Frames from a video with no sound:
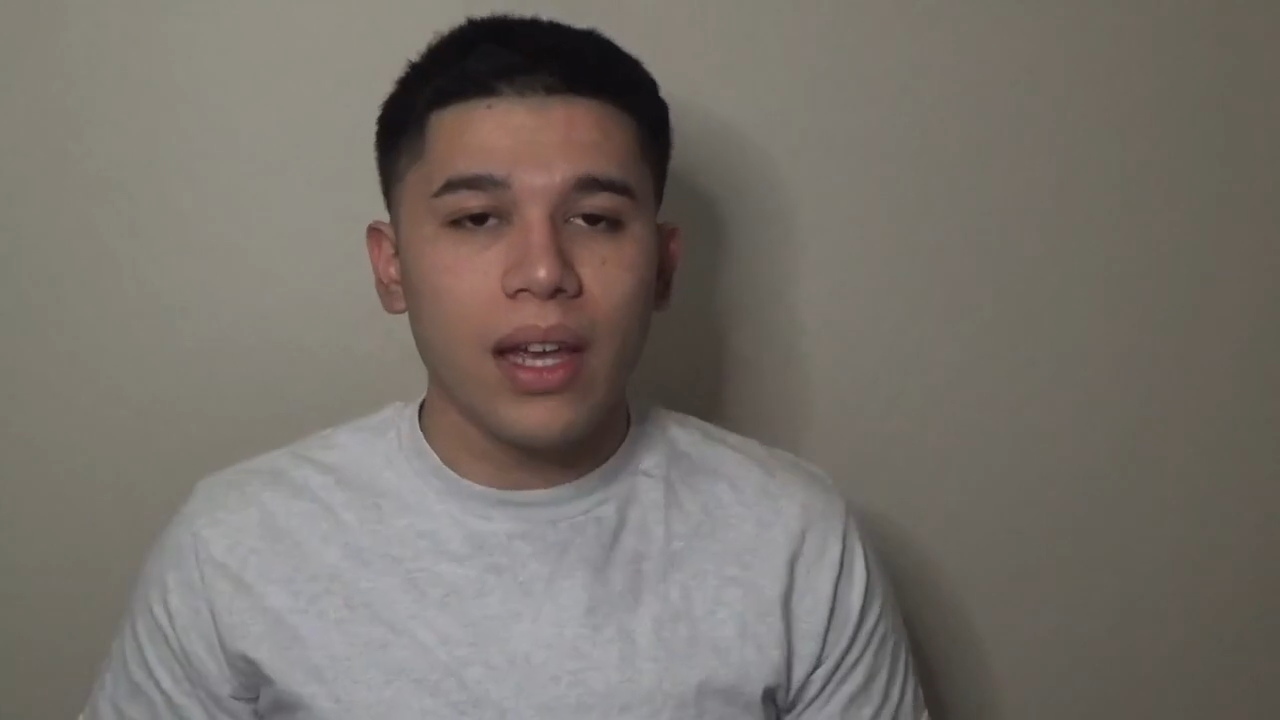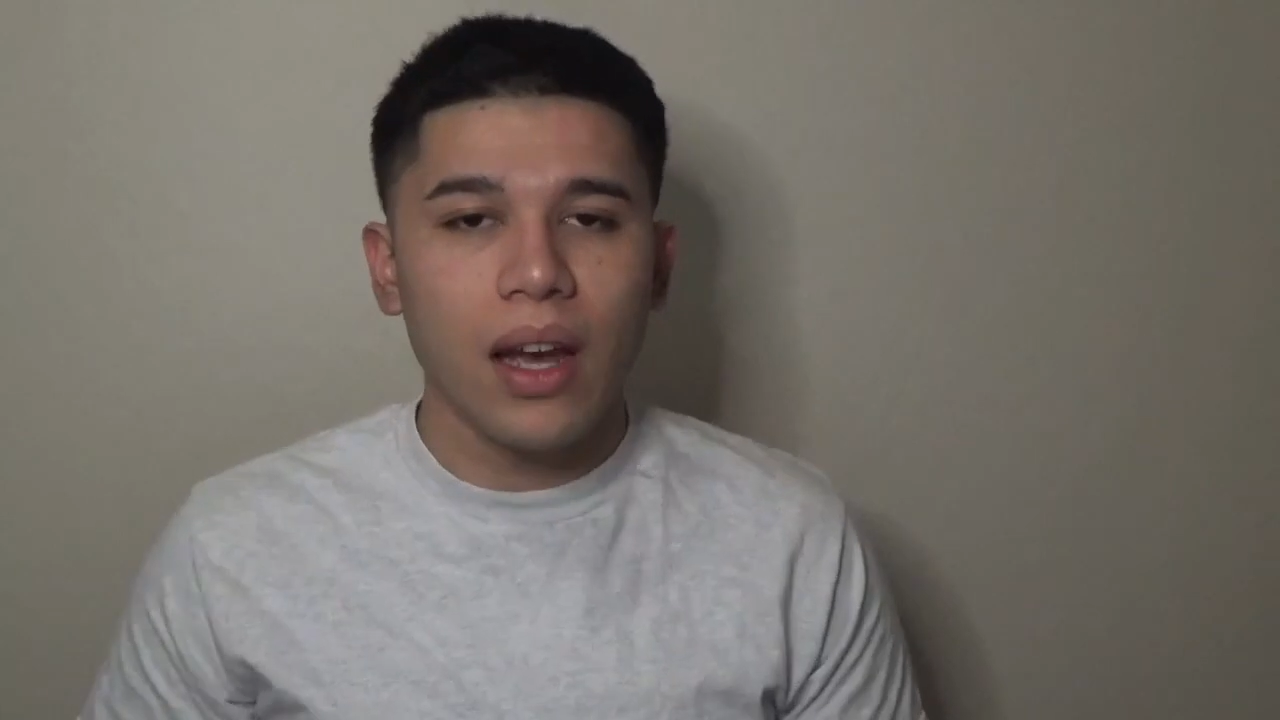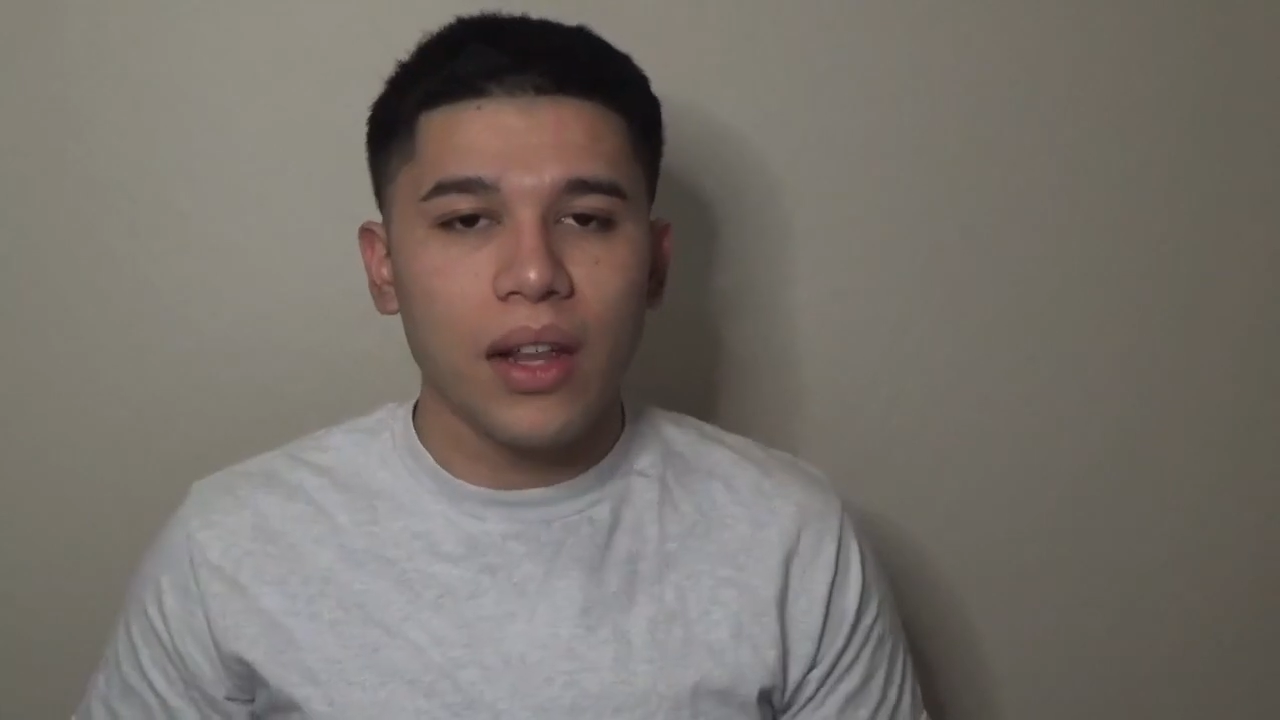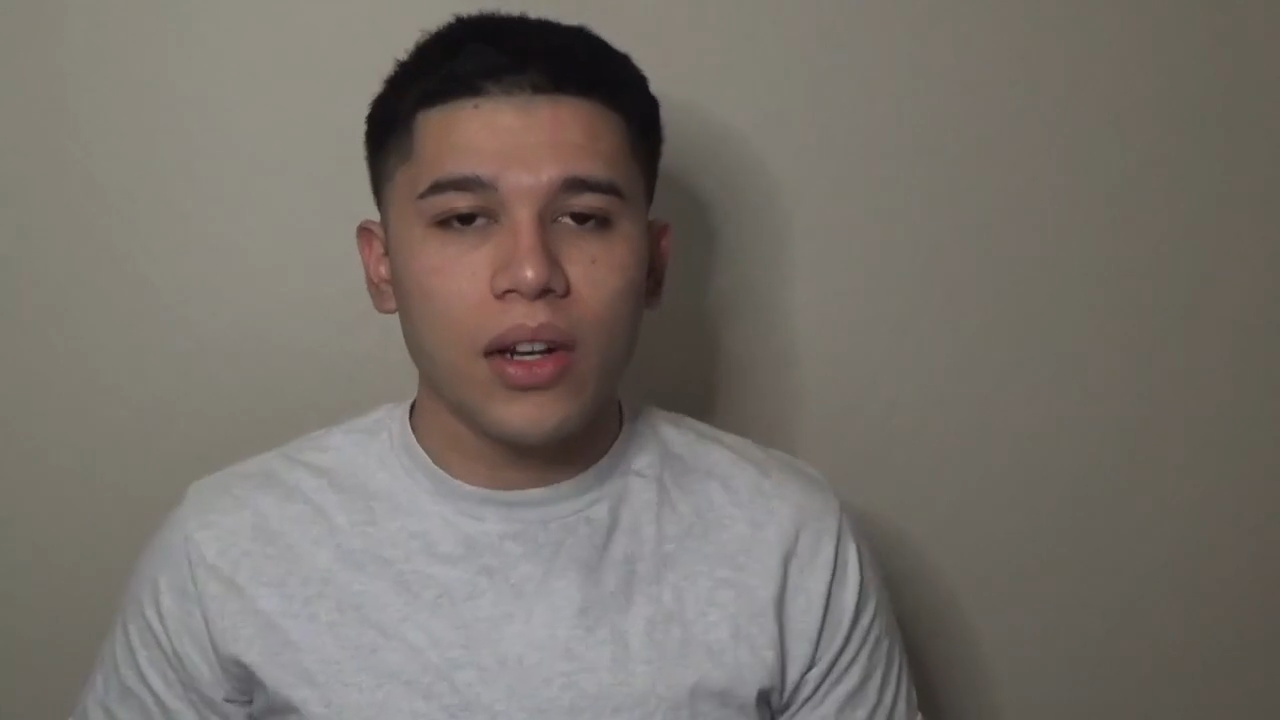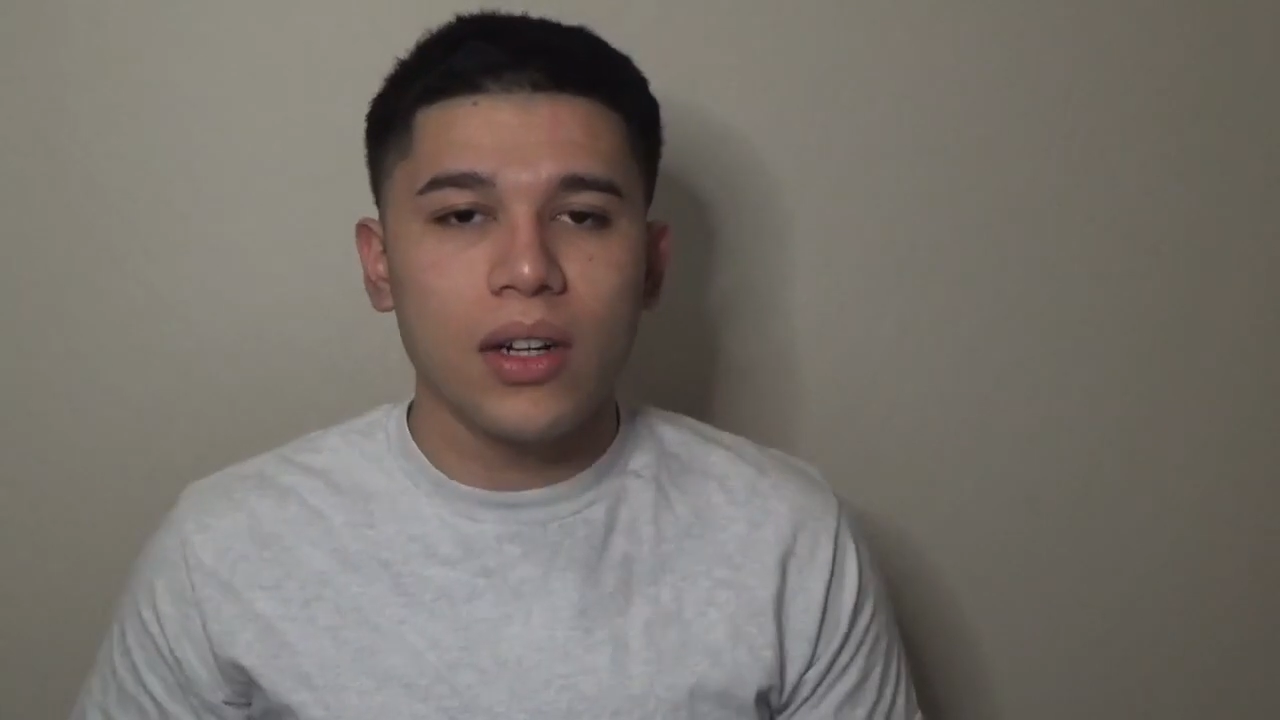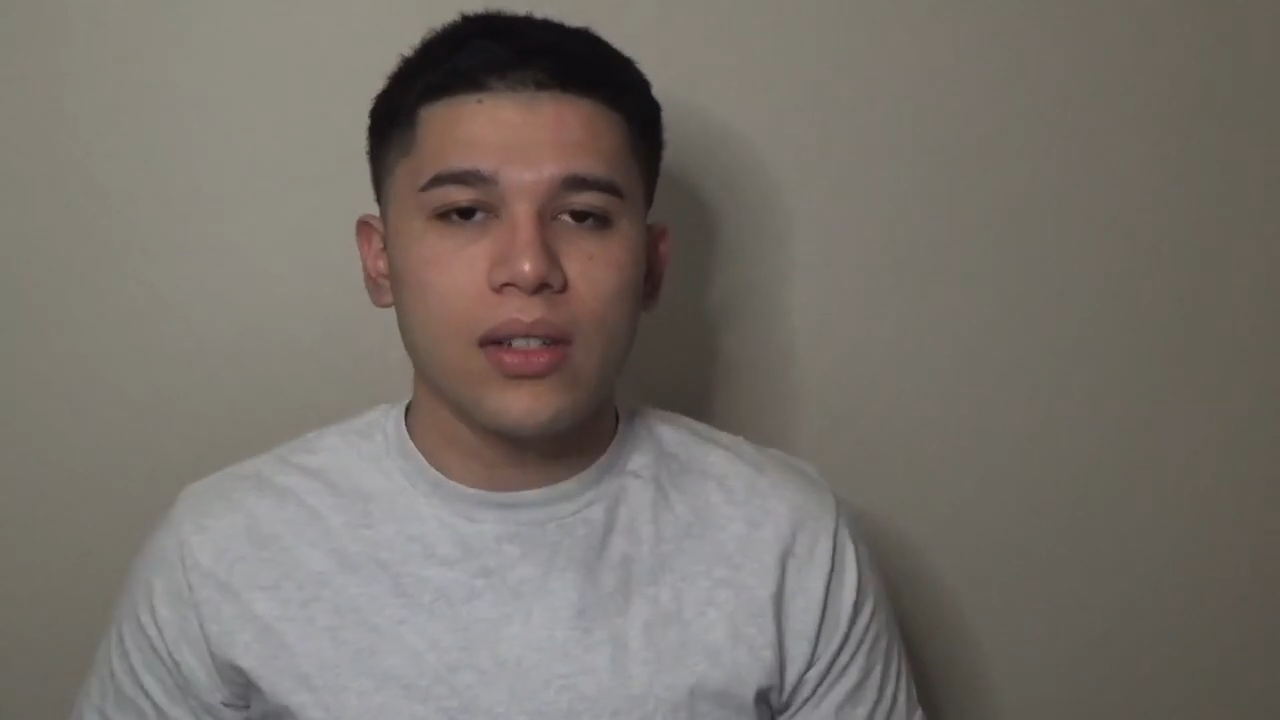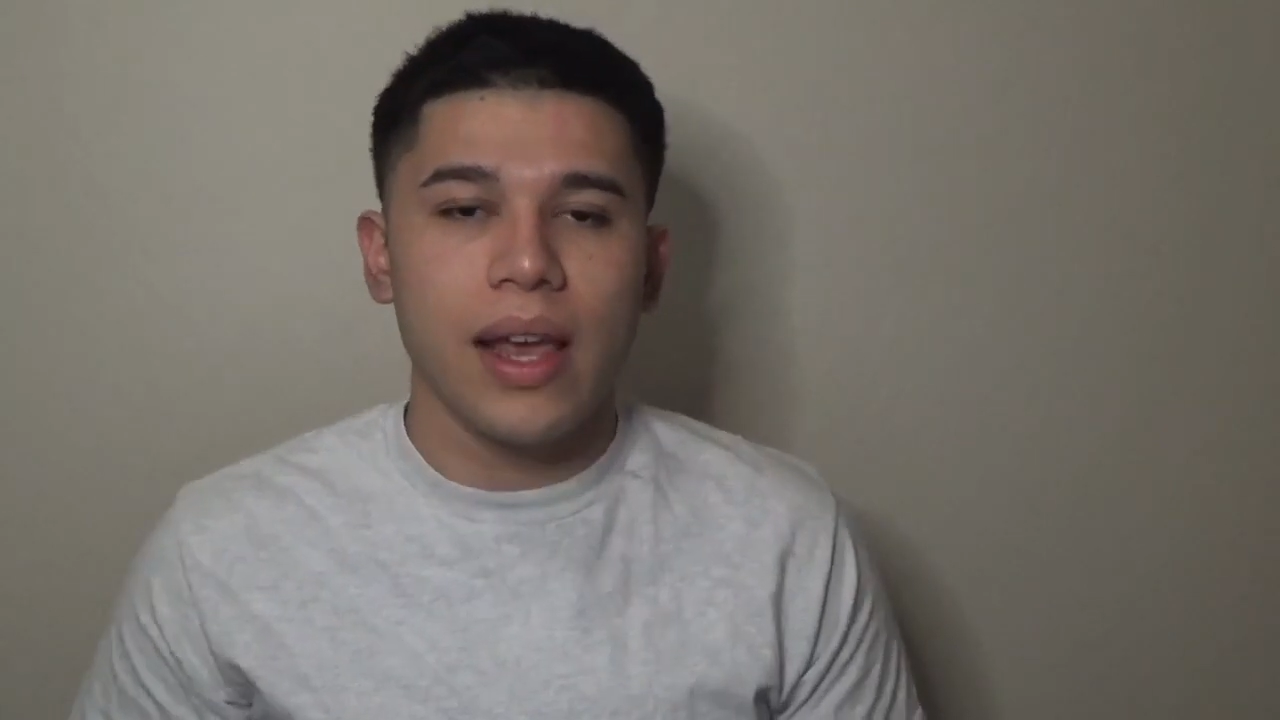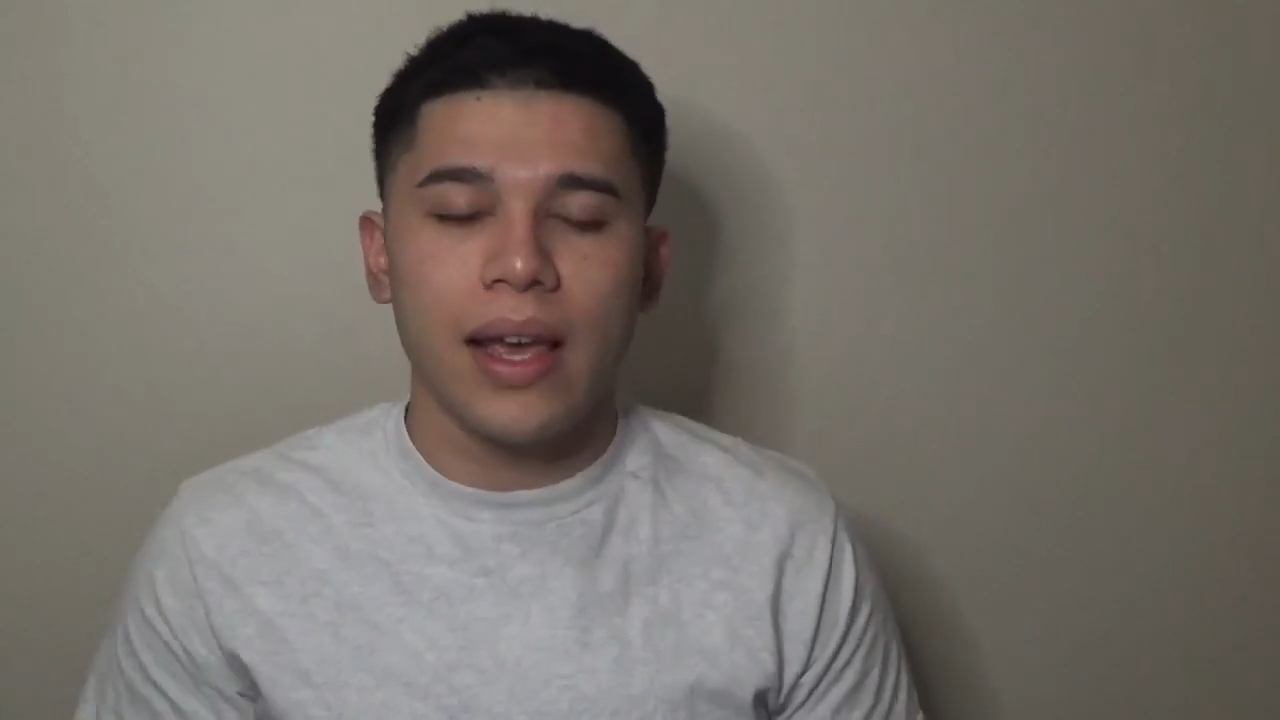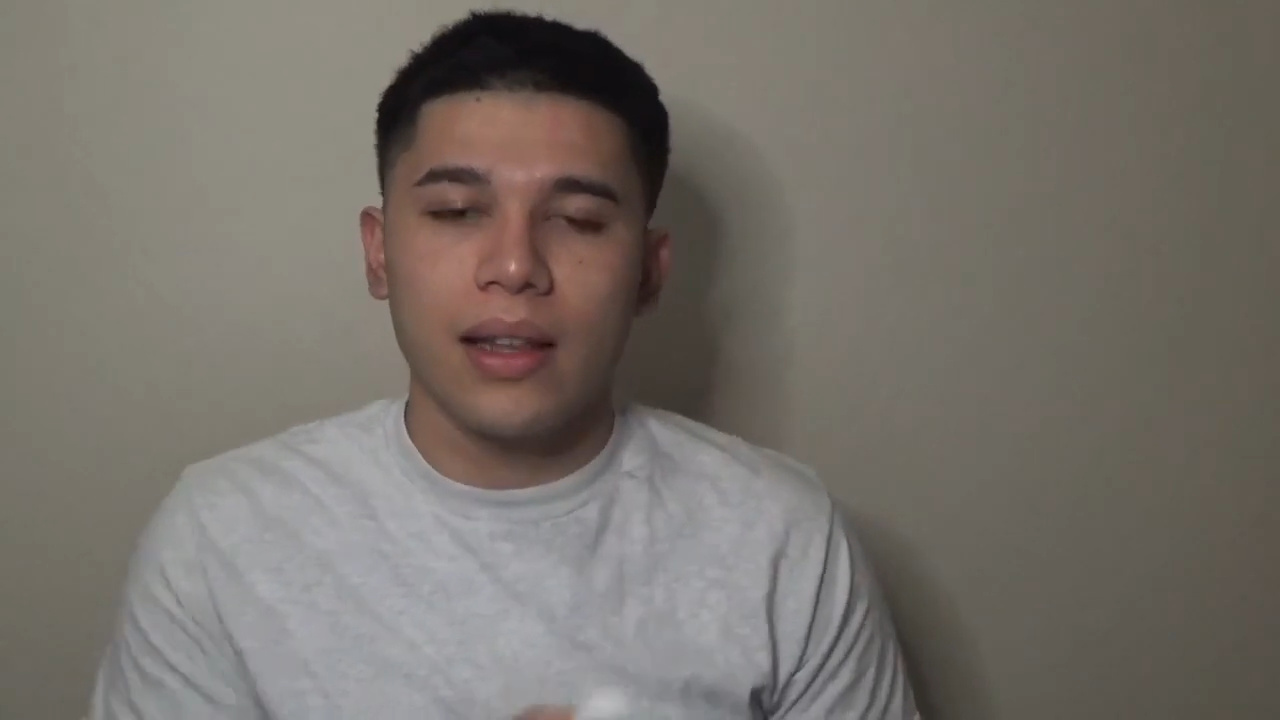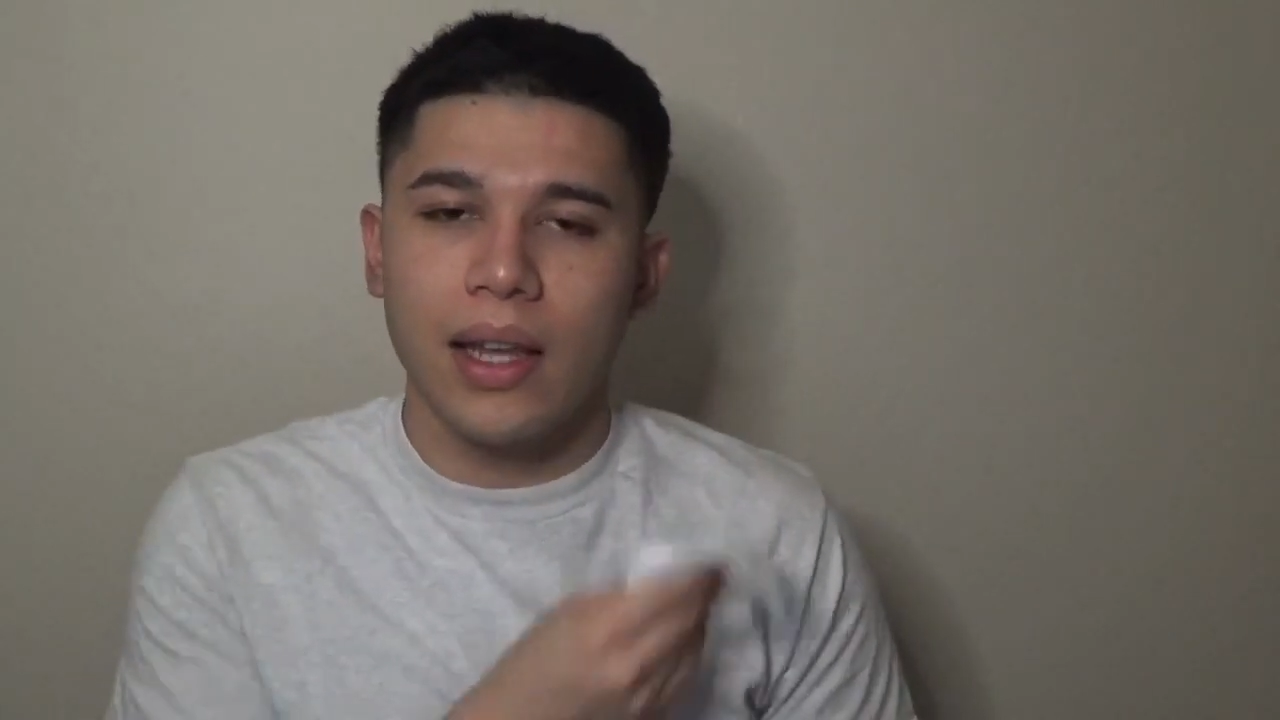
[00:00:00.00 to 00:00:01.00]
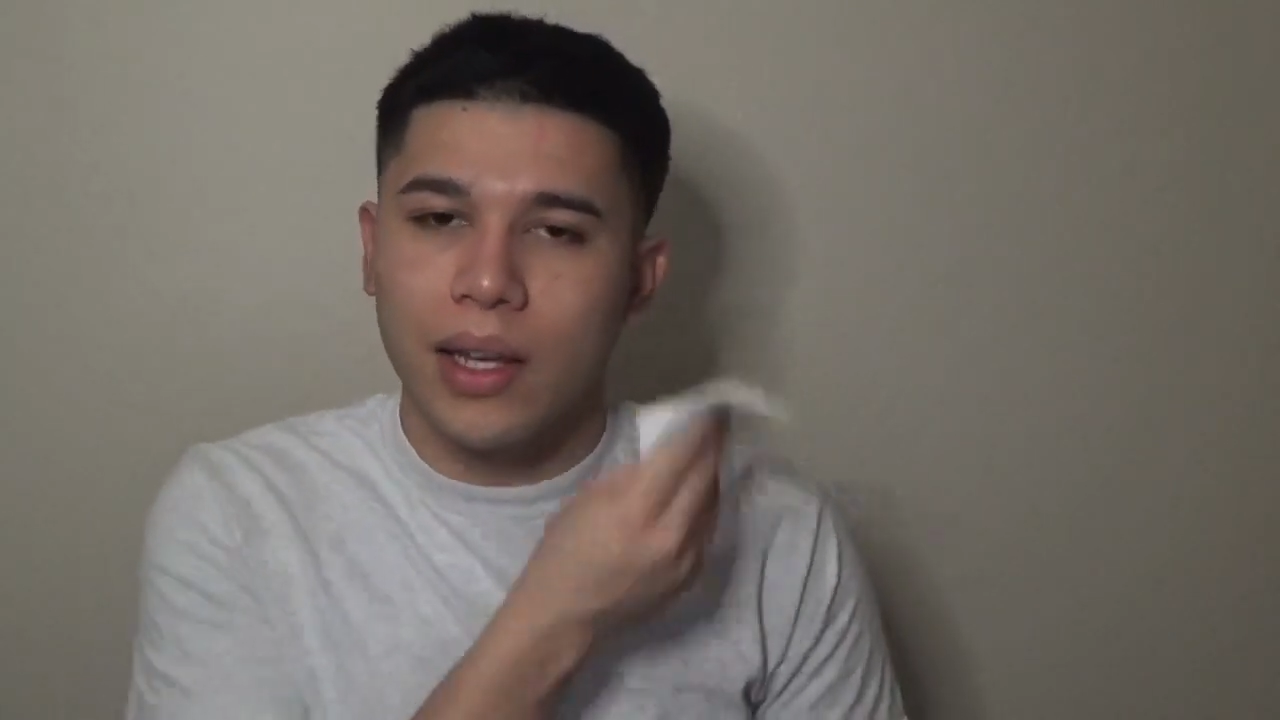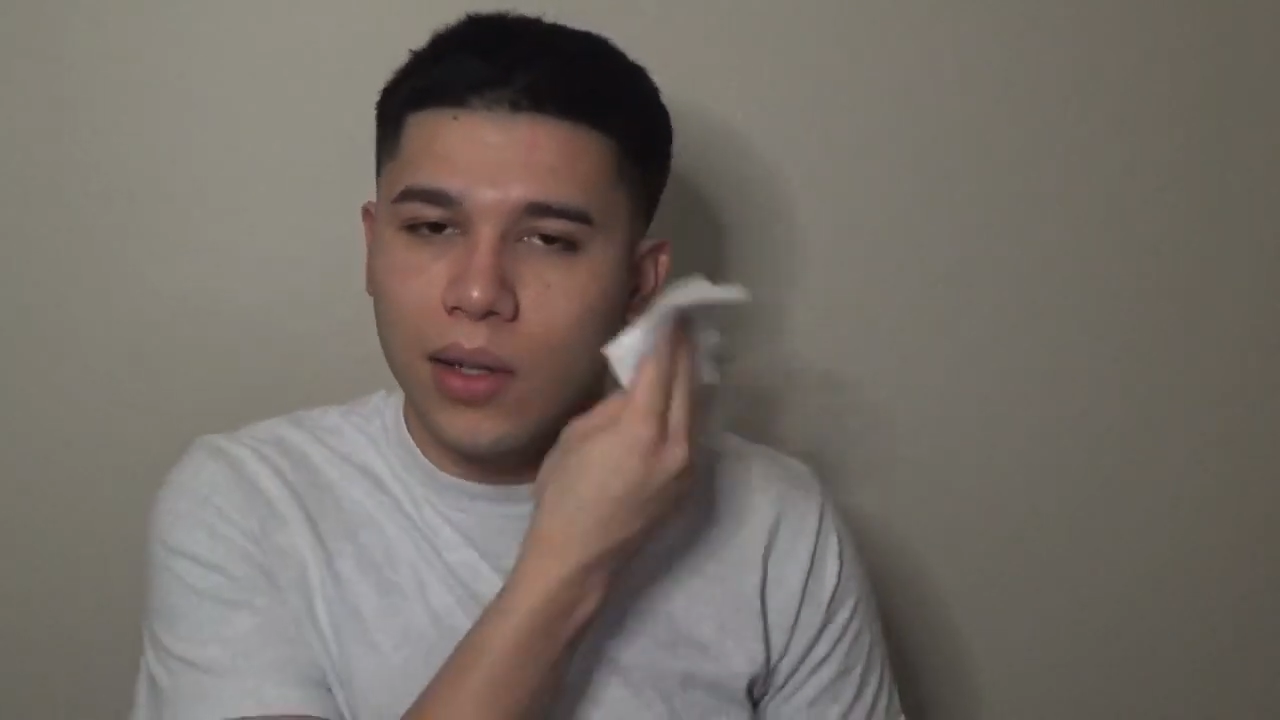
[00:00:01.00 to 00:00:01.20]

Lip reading: others and like